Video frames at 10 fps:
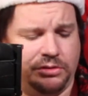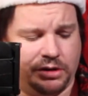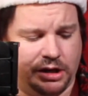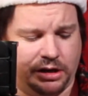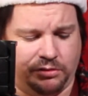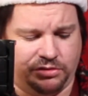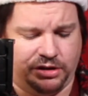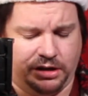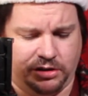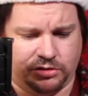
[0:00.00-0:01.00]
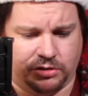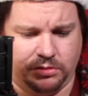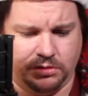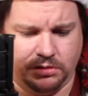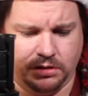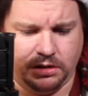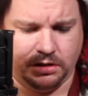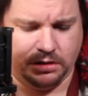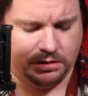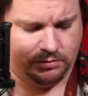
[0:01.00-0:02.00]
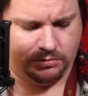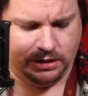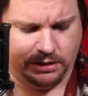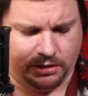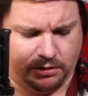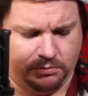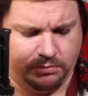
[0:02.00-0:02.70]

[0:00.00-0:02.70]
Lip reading: I don't see an issue. I really don't.